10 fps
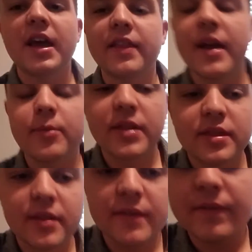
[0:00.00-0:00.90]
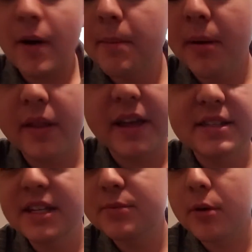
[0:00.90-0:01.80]
And like with like
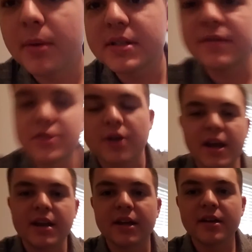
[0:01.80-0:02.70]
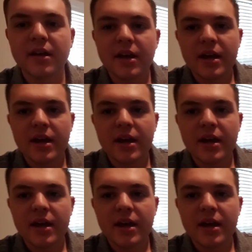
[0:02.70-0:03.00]
6 more months of training,